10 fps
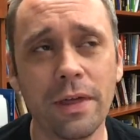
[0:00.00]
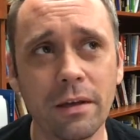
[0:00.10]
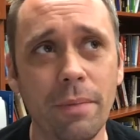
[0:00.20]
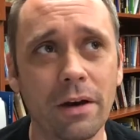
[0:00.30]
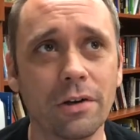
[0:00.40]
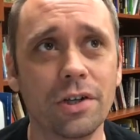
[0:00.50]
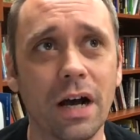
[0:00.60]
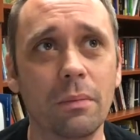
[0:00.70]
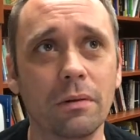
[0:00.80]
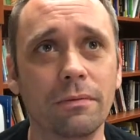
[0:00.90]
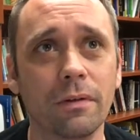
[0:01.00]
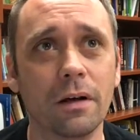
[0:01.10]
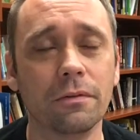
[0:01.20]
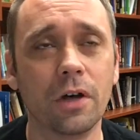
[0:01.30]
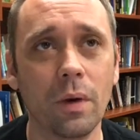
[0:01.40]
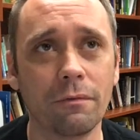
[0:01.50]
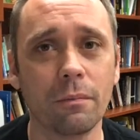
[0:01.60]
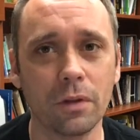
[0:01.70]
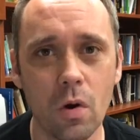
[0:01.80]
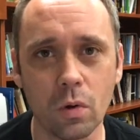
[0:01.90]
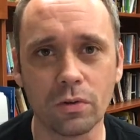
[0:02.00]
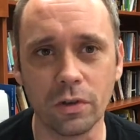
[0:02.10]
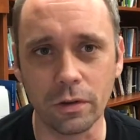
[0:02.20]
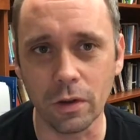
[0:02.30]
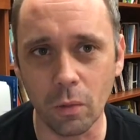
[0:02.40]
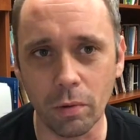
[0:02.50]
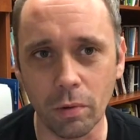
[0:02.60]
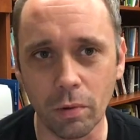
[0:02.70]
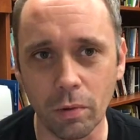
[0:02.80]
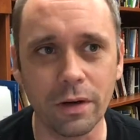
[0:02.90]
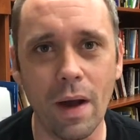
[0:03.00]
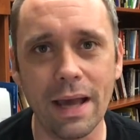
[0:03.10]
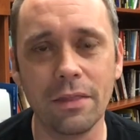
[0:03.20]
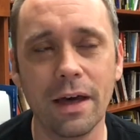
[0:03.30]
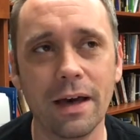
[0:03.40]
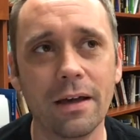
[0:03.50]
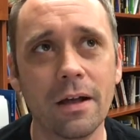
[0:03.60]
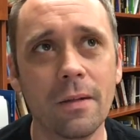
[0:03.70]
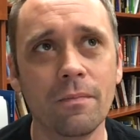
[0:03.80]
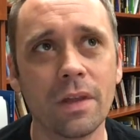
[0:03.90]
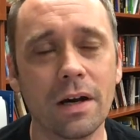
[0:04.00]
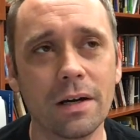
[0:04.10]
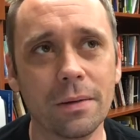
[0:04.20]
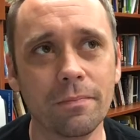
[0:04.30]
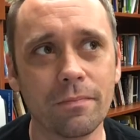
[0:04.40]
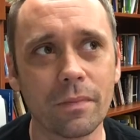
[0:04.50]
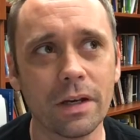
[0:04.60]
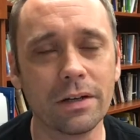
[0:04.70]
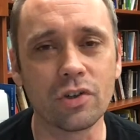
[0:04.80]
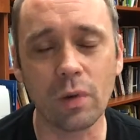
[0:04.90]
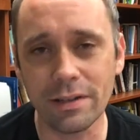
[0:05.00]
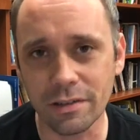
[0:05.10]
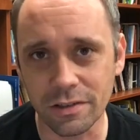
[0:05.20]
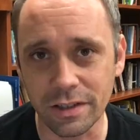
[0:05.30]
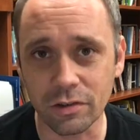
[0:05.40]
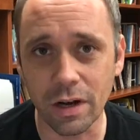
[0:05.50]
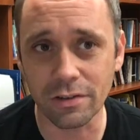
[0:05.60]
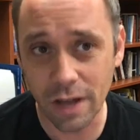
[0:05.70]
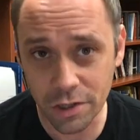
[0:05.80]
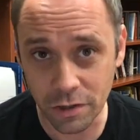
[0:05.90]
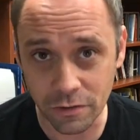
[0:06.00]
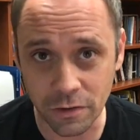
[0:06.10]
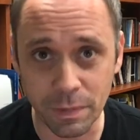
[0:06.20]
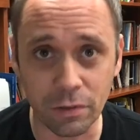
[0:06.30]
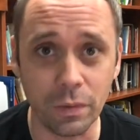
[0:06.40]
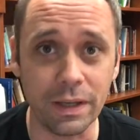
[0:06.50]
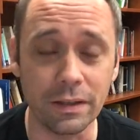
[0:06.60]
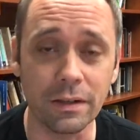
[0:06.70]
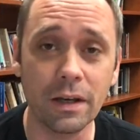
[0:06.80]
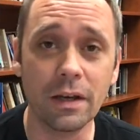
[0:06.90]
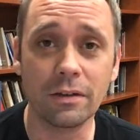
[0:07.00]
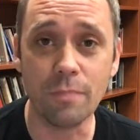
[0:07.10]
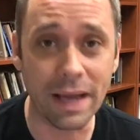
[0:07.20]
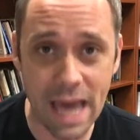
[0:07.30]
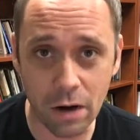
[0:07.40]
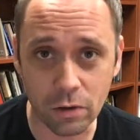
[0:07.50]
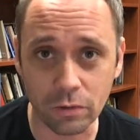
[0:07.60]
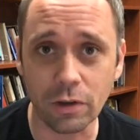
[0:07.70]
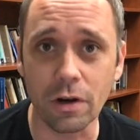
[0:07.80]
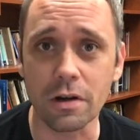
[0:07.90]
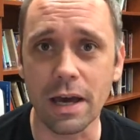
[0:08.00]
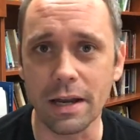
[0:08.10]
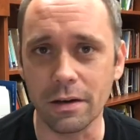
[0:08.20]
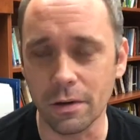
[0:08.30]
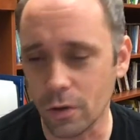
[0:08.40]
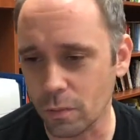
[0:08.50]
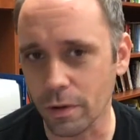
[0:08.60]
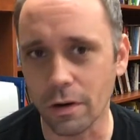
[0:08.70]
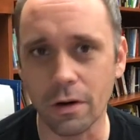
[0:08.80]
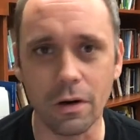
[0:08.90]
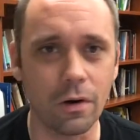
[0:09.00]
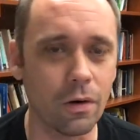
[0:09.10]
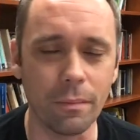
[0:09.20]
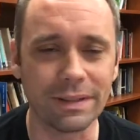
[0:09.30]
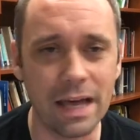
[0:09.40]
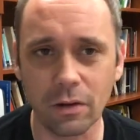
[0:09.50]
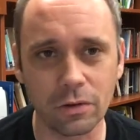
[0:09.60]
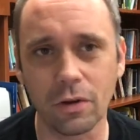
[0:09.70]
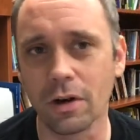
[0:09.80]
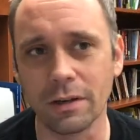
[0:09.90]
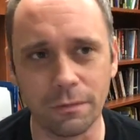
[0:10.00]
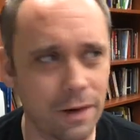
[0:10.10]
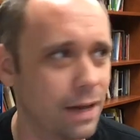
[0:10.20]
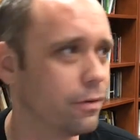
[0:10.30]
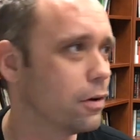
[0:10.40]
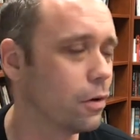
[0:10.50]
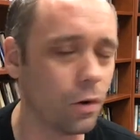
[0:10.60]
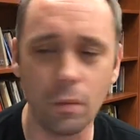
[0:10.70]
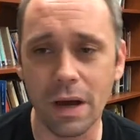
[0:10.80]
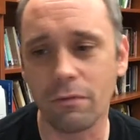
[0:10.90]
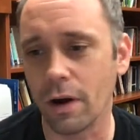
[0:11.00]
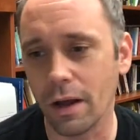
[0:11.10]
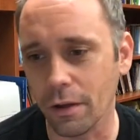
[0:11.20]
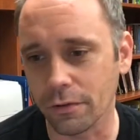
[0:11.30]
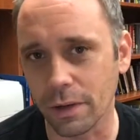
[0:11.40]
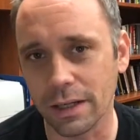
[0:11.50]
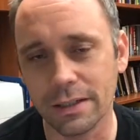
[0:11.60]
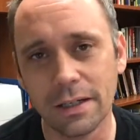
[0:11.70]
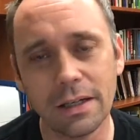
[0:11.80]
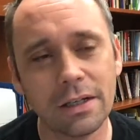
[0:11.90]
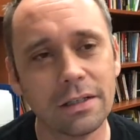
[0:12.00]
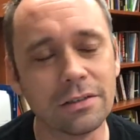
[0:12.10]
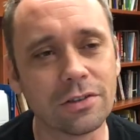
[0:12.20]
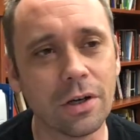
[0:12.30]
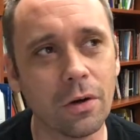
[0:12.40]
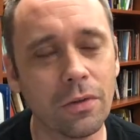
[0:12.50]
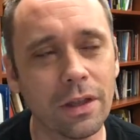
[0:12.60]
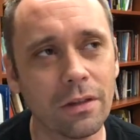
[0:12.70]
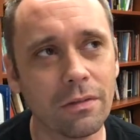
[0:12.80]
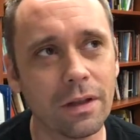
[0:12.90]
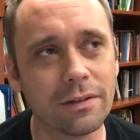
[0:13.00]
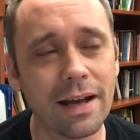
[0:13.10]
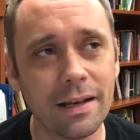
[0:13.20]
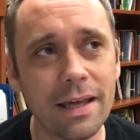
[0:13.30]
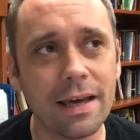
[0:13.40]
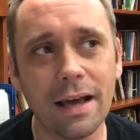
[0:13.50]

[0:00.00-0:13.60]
a better job of going from local to global in a way that traces these transductions between Mechanical Turk and Uber, or Mechanical Turk and Fiverr, or whomever else, right? And so the technique